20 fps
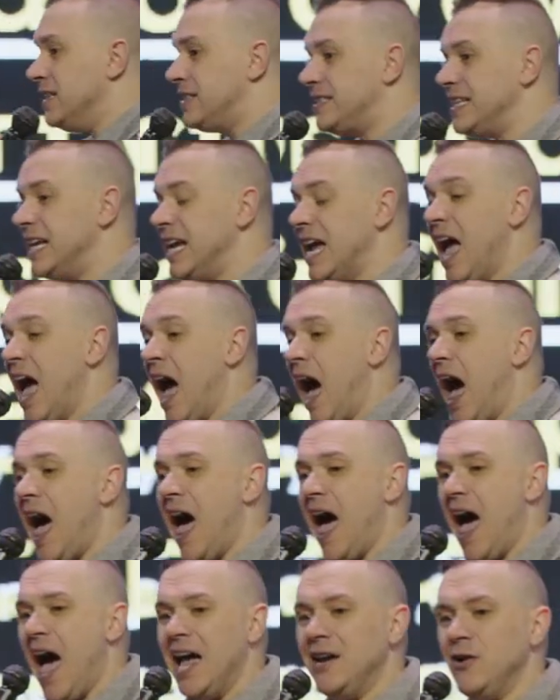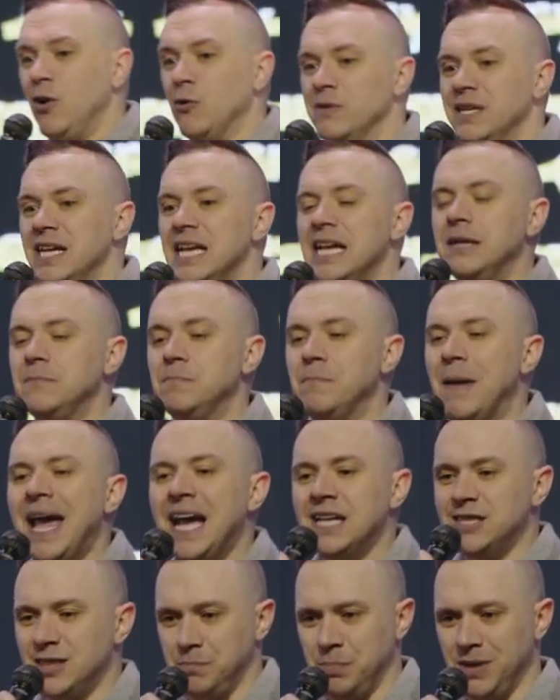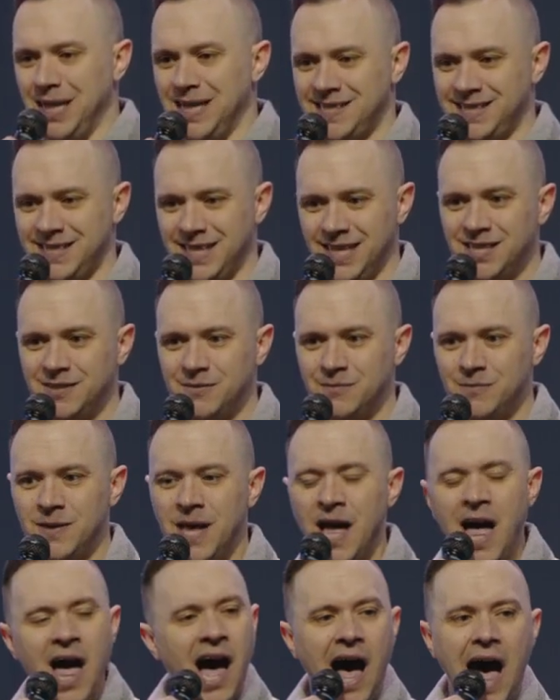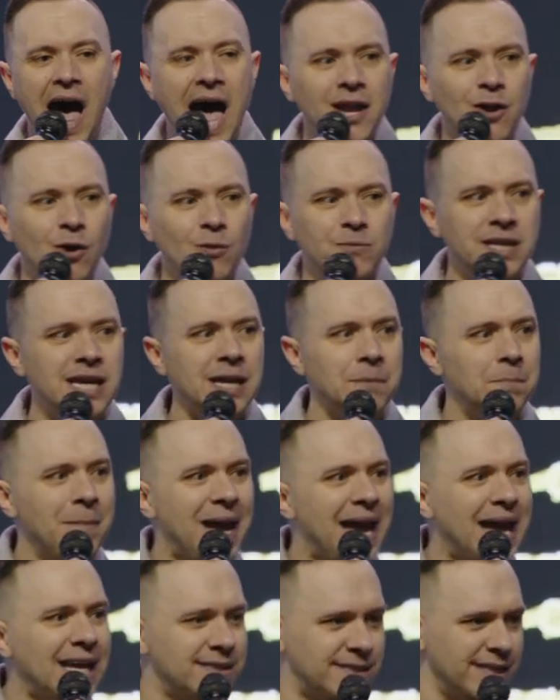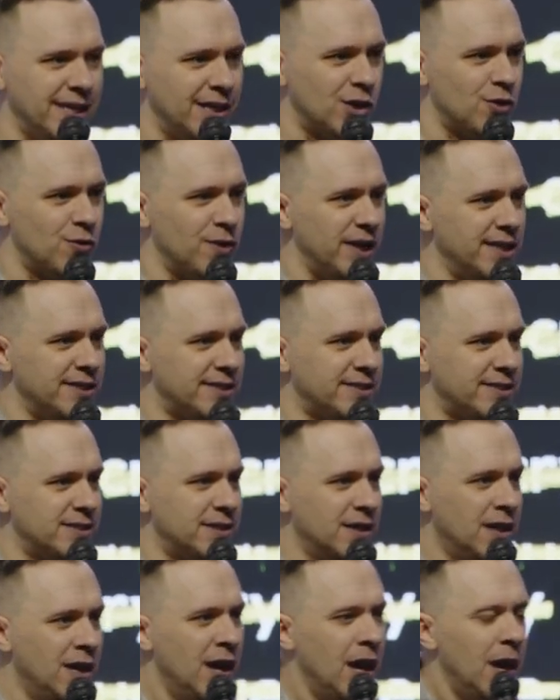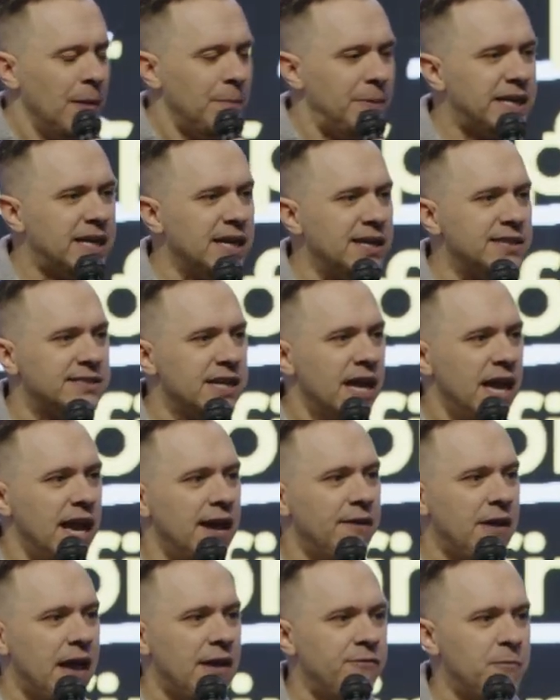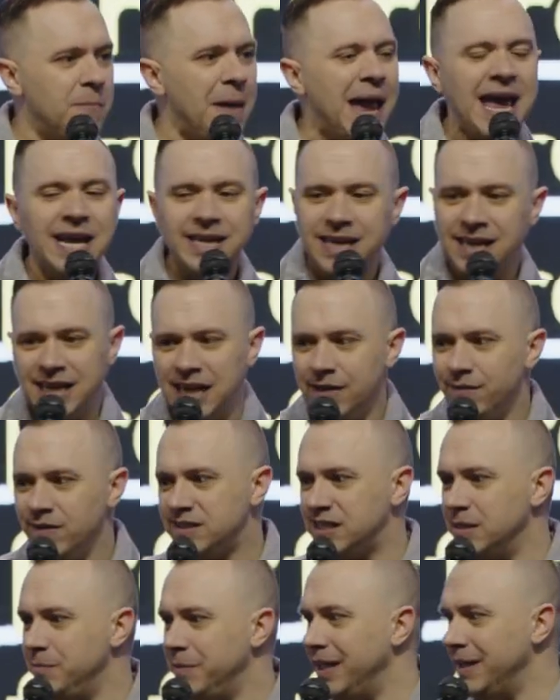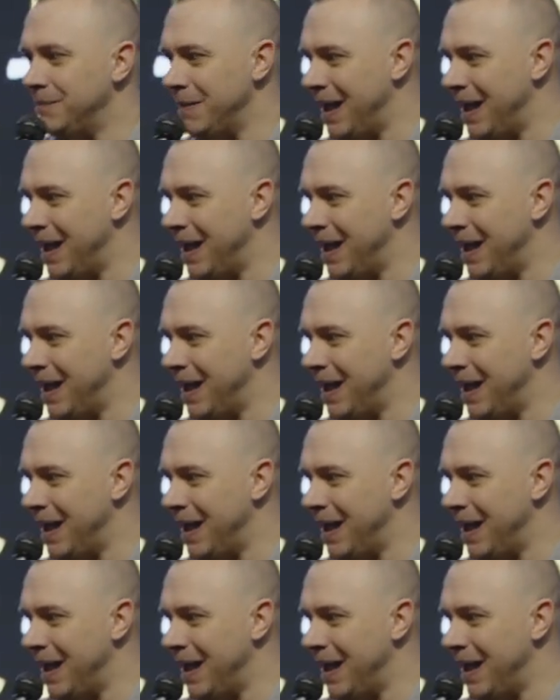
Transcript: And see, I, I don't need man's blessing, I don't need man's increase. Because if man can give it to me,